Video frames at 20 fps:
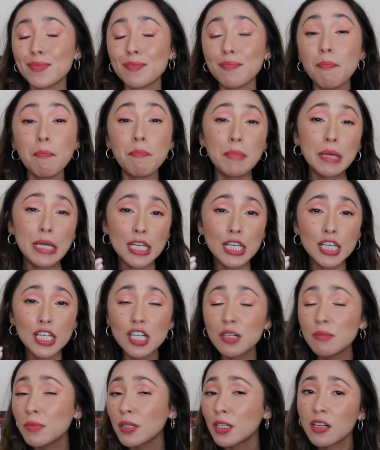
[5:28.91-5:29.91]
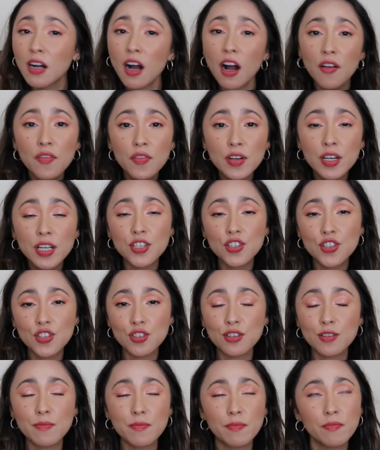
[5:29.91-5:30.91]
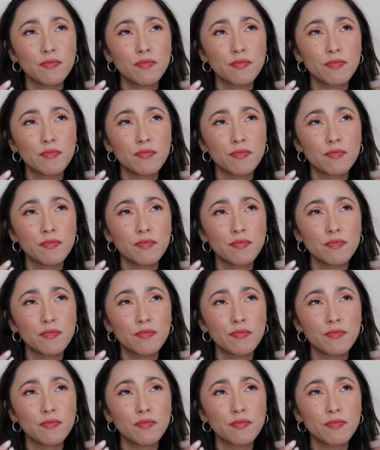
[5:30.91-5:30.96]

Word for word: medium coverage,